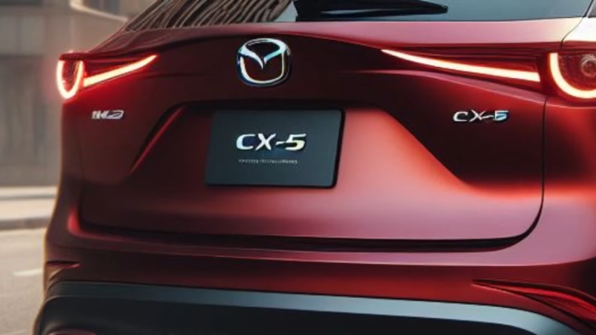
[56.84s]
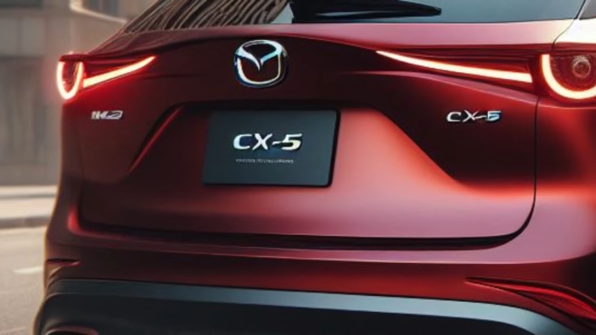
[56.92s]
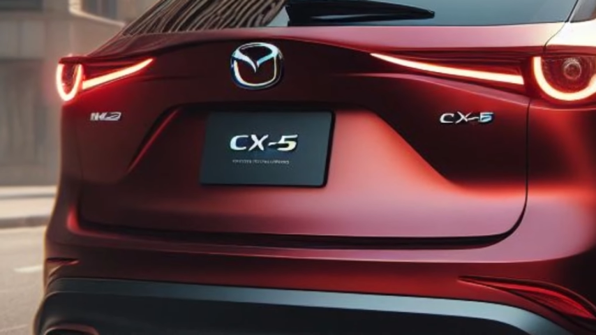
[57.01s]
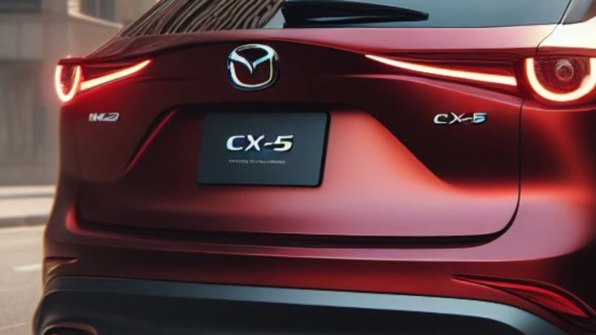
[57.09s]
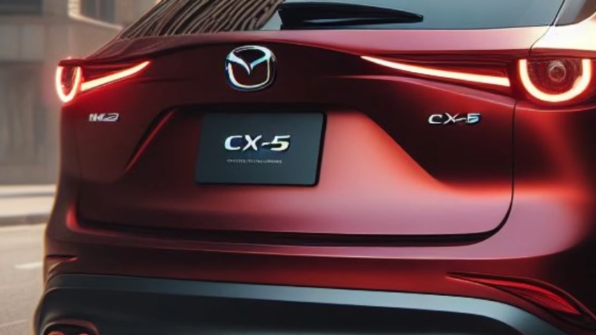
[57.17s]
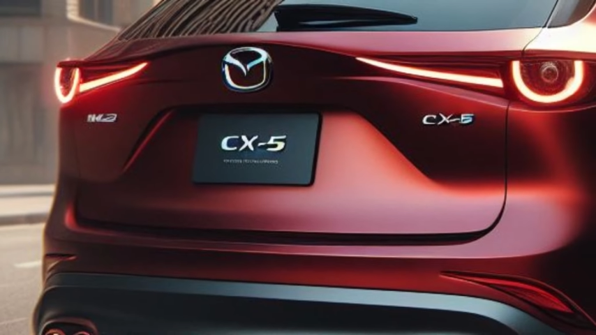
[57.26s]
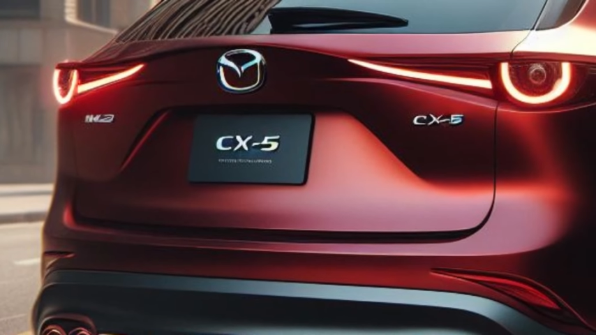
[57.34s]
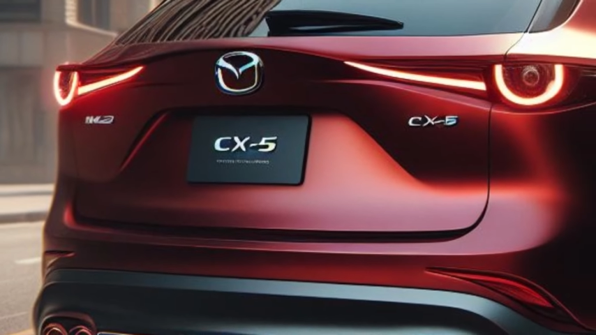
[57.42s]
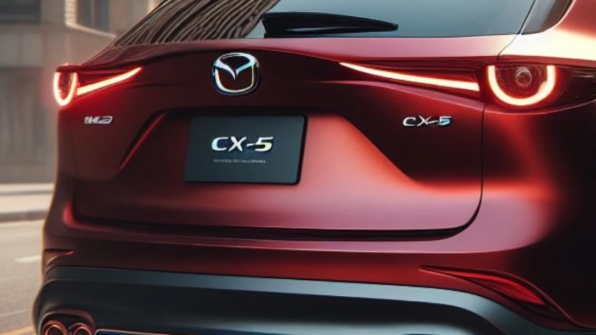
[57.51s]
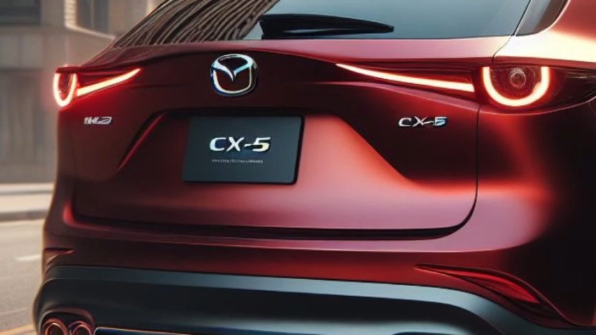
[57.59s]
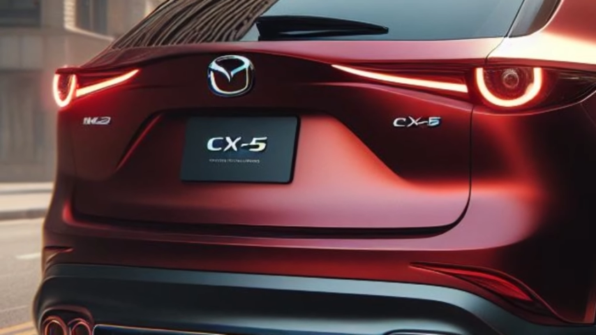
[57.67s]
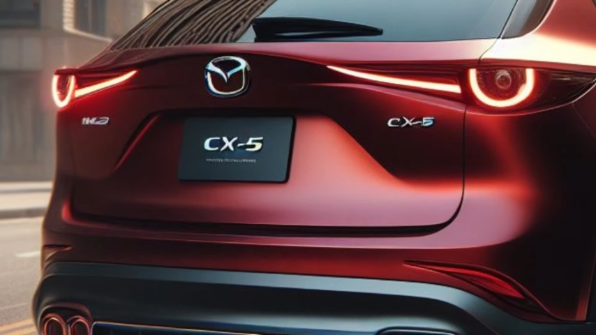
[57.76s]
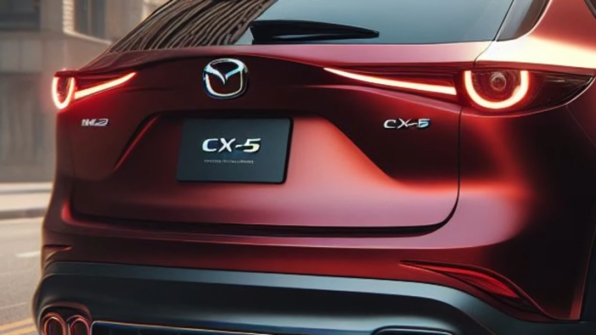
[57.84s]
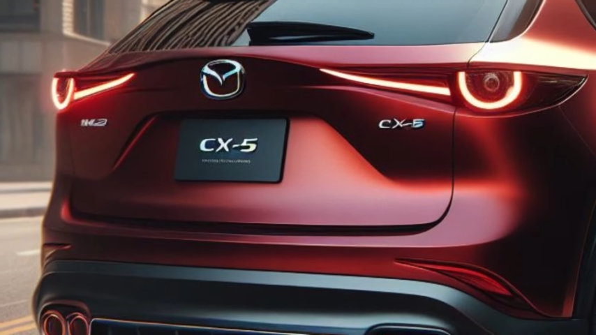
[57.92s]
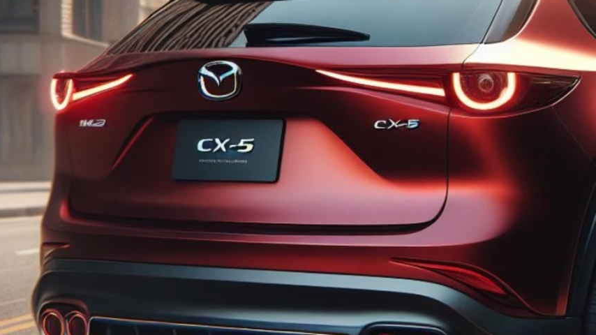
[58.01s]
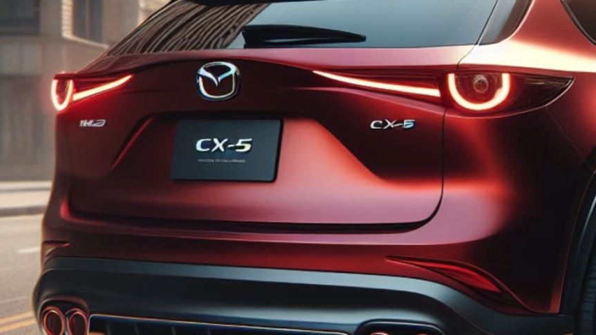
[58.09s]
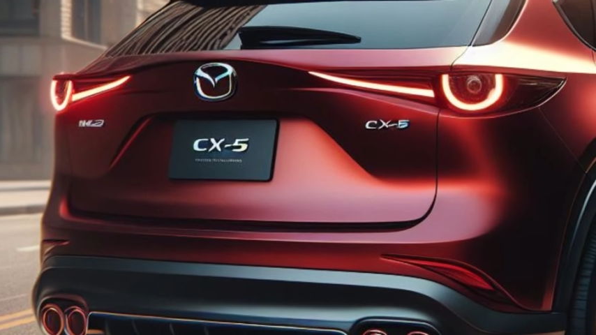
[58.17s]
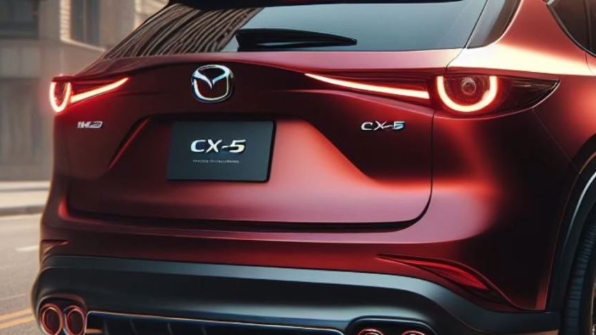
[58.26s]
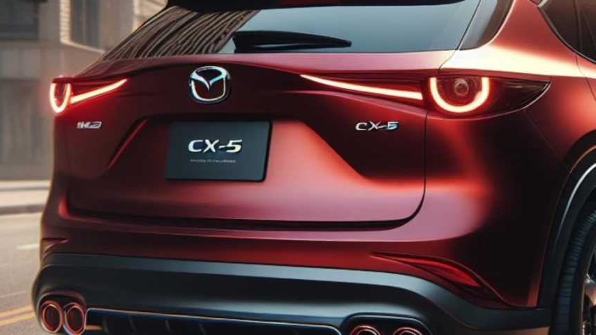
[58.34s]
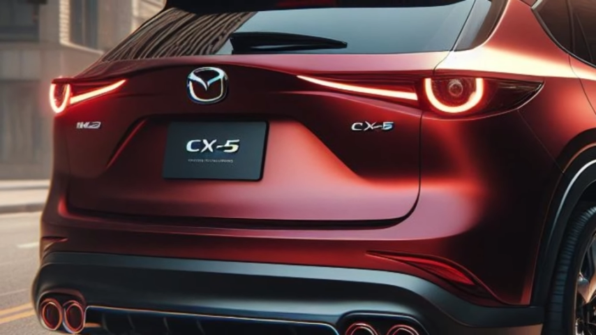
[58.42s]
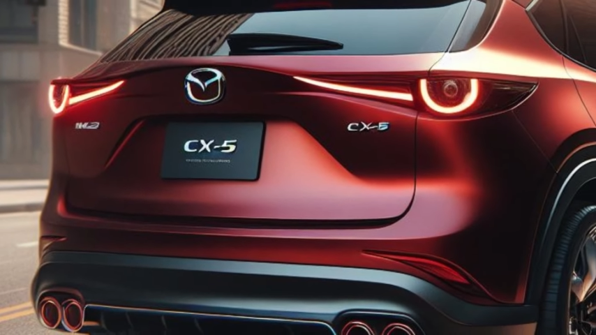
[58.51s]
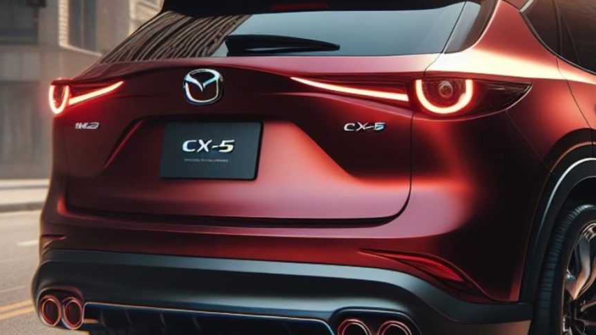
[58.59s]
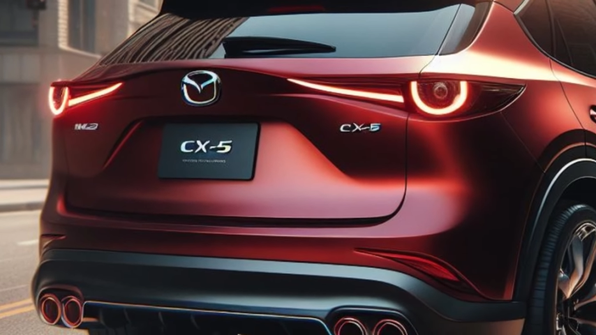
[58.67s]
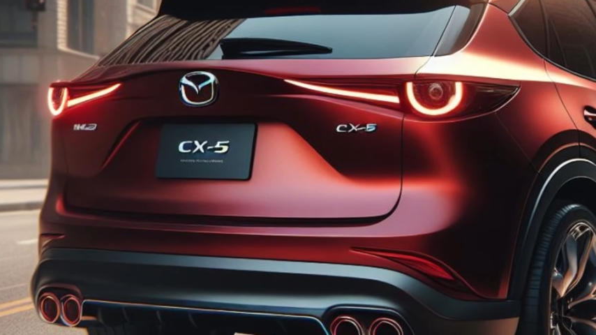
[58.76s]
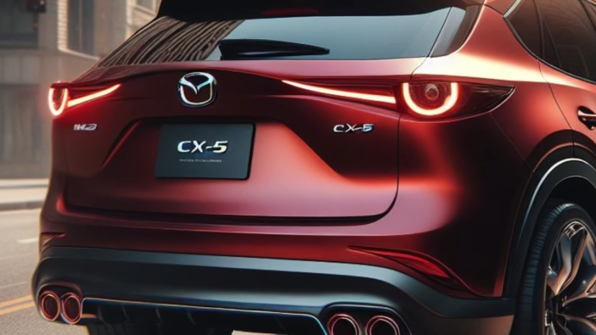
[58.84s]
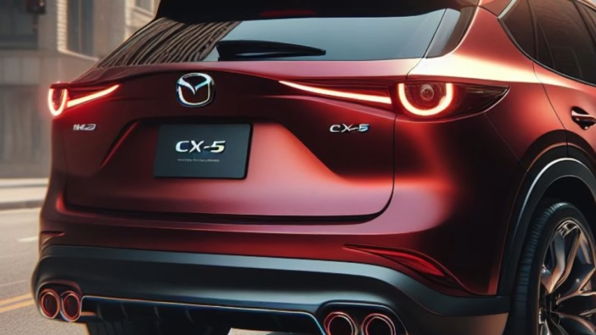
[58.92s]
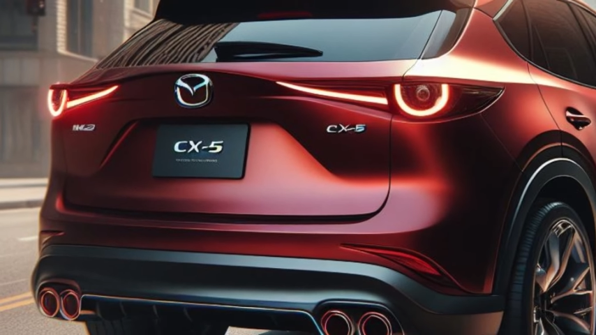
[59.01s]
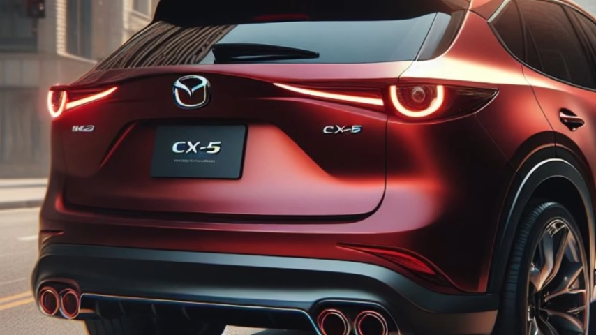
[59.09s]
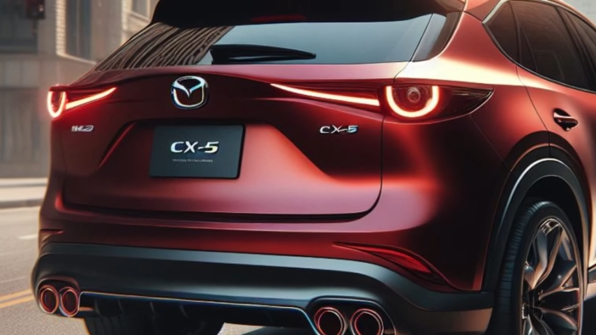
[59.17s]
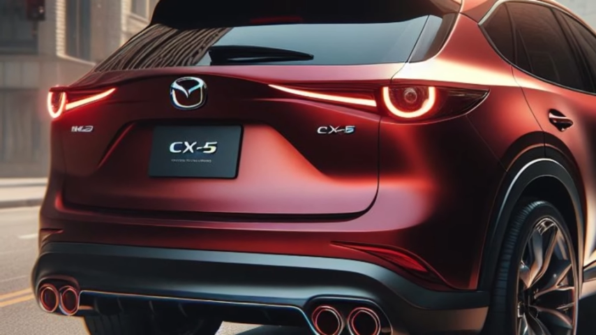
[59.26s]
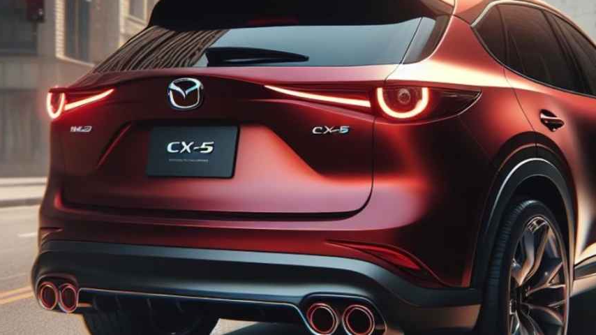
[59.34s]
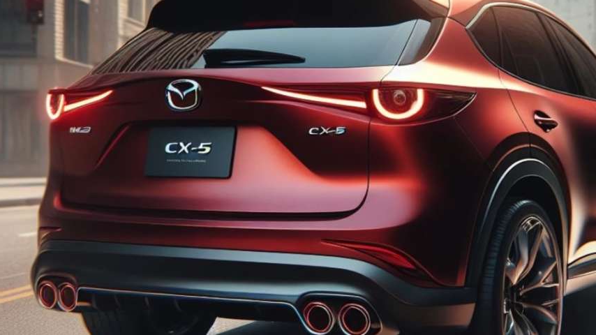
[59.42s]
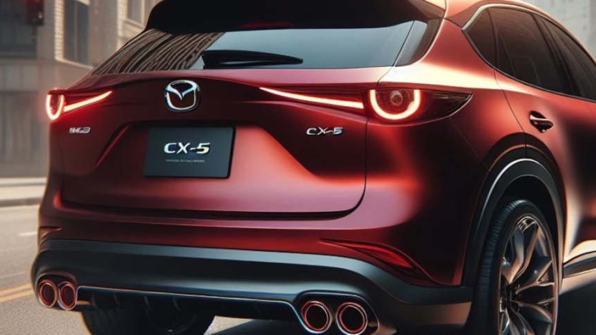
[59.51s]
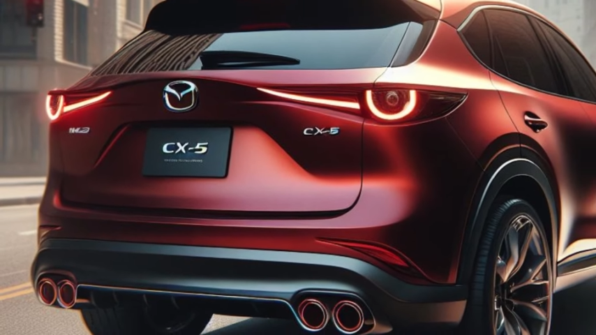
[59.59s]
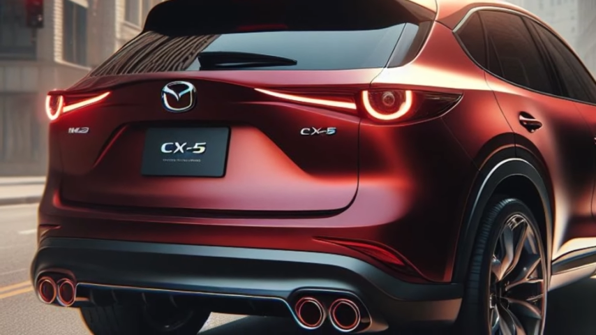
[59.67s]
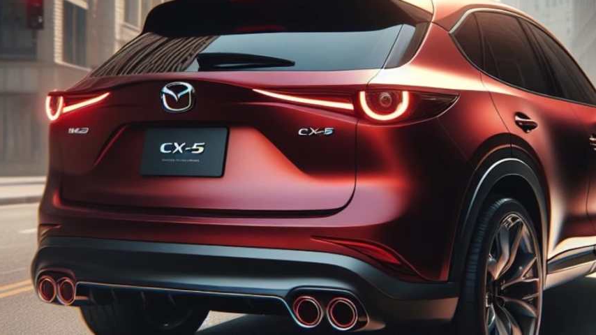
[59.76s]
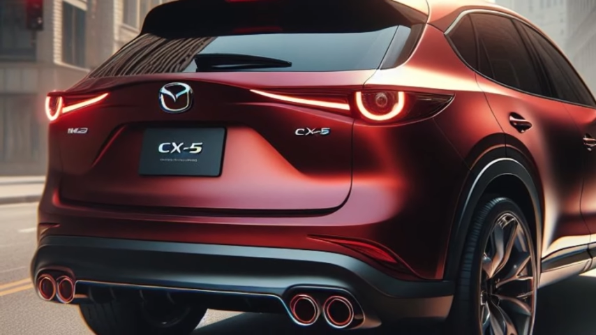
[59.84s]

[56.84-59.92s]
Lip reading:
No face is visible, so there are no lips to read.